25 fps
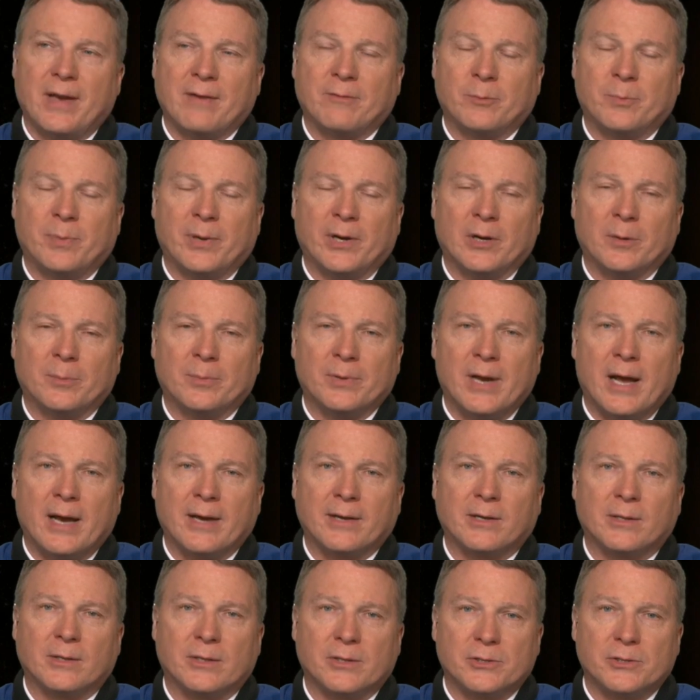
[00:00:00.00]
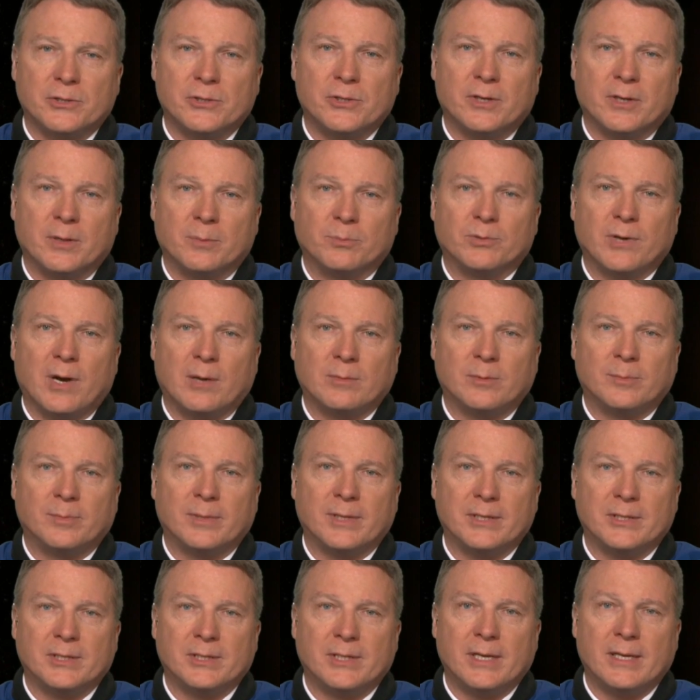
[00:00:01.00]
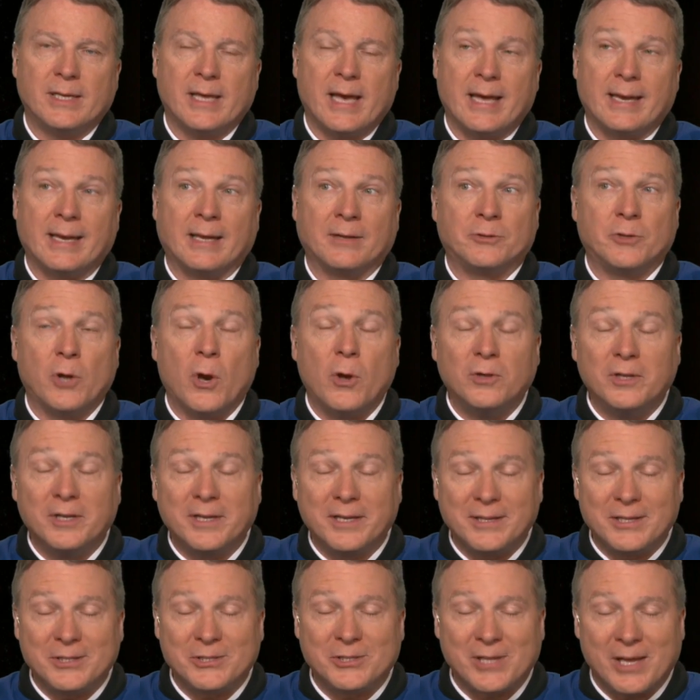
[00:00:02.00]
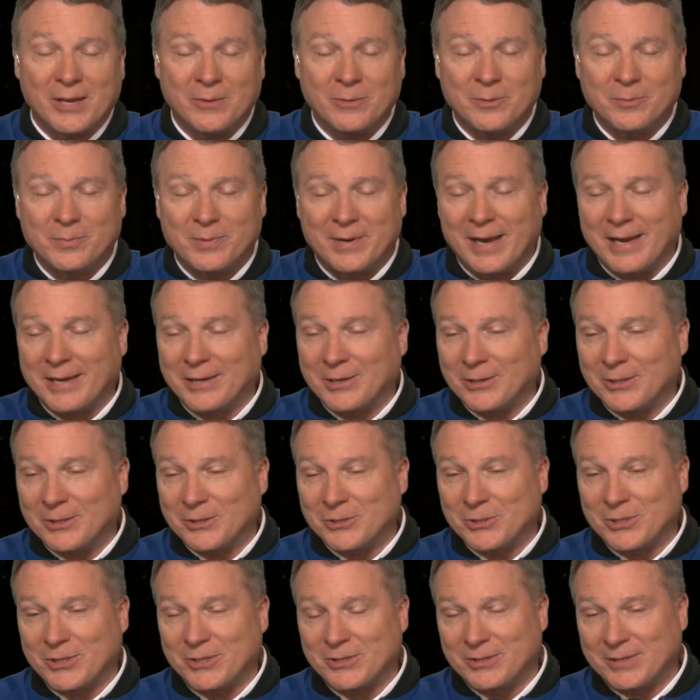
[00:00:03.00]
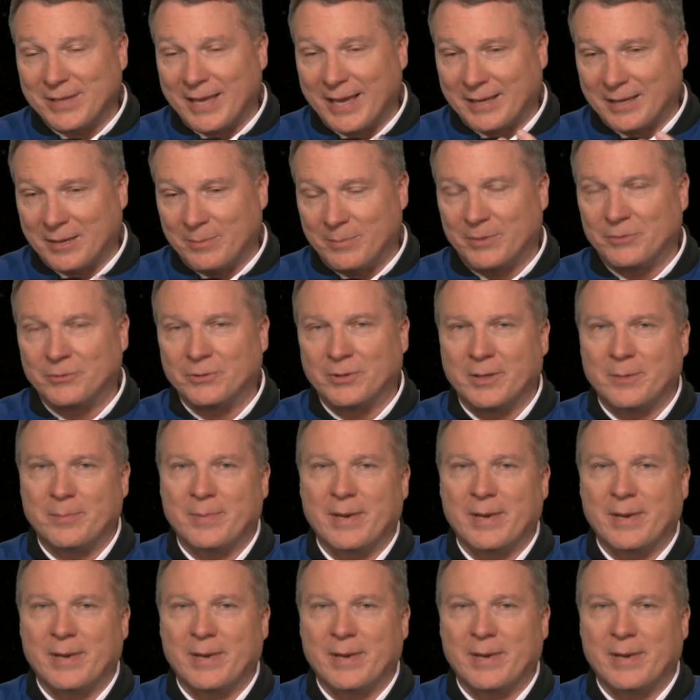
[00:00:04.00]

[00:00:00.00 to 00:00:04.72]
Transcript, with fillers: you have a pair of binoculars, you can probably see that. Now, don't look at the sun with binoculars because that can be really